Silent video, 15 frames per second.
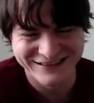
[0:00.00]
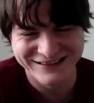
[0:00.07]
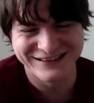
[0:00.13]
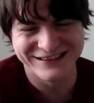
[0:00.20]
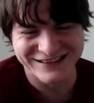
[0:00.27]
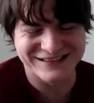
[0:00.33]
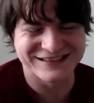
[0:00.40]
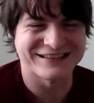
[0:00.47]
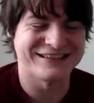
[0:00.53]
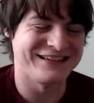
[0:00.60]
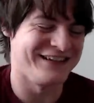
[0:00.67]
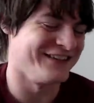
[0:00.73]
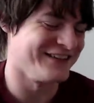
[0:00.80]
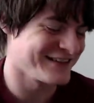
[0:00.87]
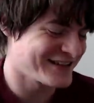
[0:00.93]
Because,
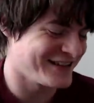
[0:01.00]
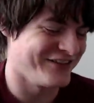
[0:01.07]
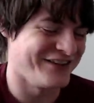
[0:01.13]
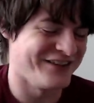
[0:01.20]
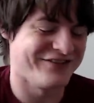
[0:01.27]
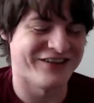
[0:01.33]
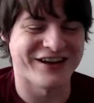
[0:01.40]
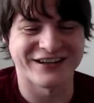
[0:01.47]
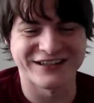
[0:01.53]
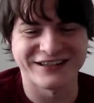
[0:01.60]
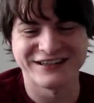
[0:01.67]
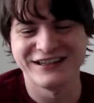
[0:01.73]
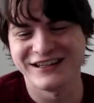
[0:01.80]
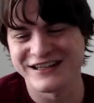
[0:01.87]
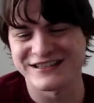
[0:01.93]
you know, Southern Nevada,
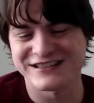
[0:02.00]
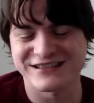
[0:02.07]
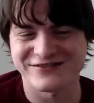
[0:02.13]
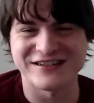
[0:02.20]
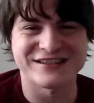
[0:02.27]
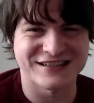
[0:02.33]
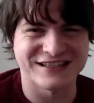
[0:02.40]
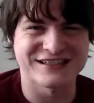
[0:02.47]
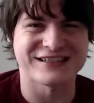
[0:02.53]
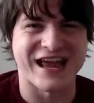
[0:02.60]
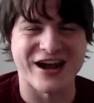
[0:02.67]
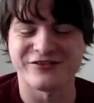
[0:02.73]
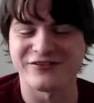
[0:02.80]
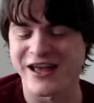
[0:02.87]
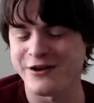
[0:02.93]
it's the
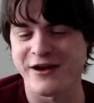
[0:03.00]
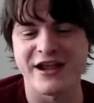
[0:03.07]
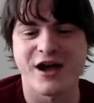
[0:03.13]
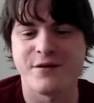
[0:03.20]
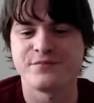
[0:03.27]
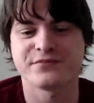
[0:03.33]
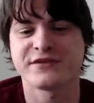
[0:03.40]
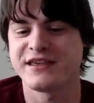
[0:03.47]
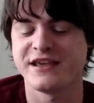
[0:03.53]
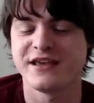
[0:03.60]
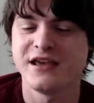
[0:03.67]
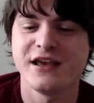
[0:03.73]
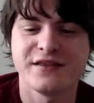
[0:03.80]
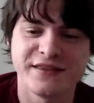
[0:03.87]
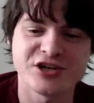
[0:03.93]
South. Anyway, the
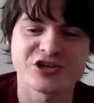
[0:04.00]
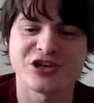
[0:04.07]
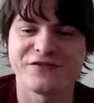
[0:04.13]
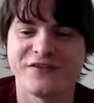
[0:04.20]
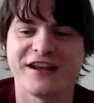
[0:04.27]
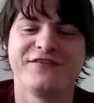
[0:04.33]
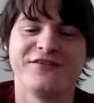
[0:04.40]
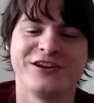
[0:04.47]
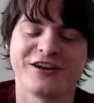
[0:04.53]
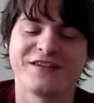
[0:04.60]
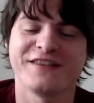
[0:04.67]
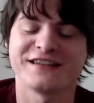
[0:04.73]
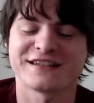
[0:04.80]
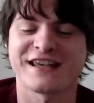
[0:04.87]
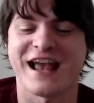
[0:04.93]
interesting thing, if you look at
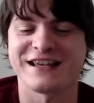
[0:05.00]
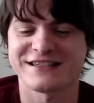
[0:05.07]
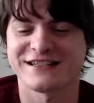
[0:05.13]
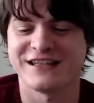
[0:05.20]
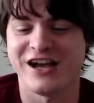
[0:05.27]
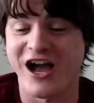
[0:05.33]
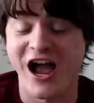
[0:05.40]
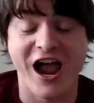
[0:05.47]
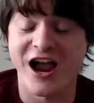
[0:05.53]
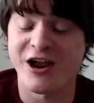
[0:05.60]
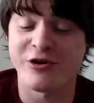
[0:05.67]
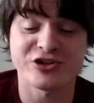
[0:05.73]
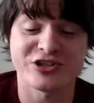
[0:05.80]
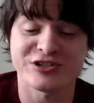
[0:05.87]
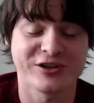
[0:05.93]
this gas, I
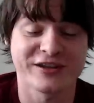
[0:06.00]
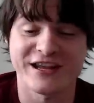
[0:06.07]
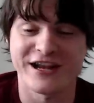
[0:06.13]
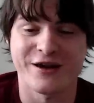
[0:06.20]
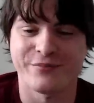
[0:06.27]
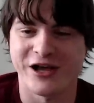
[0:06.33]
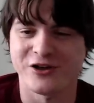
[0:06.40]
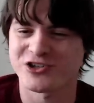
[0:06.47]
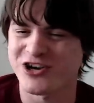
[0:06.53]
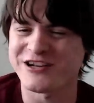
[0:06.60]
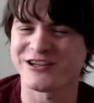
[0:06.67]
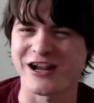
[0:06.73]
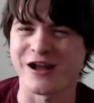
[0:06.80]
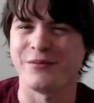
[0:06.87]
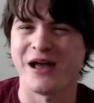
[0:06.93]
was trying
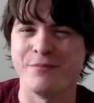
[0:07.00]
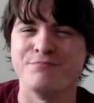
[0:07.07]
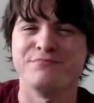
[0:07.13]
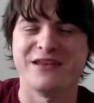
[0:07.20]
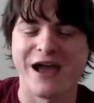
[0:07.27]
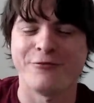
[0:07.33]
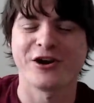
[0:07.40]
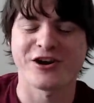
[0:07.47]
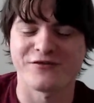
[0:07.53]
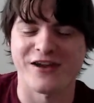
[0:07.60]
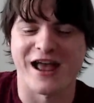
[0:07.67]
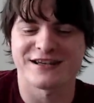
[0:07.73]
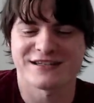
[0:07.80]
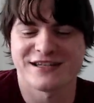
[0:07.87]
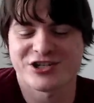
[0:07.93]
to look up a network of
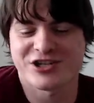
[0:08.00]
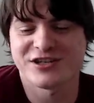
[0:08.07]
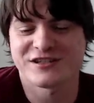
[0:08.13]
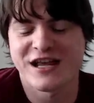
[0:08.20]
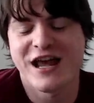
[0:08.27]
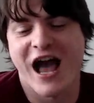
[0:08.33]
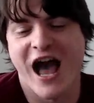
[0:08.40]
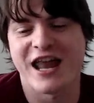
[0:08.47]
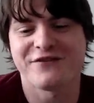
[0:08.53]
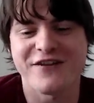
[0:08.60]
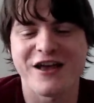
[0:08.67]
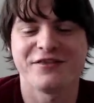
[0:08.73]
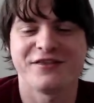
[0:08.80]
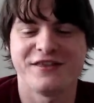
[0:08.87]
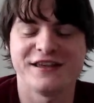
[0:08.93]
gas stations, and I
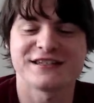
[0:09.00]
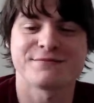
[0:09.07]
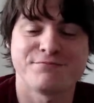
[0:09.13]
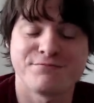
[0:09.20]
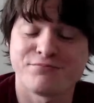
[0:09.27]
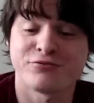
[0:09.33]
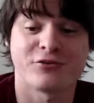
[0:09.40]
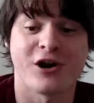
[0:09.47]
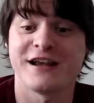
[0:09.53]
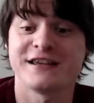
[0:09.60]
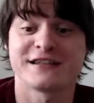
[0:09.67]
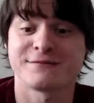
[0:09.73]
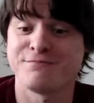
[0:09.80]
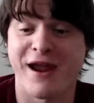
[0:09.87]
found this price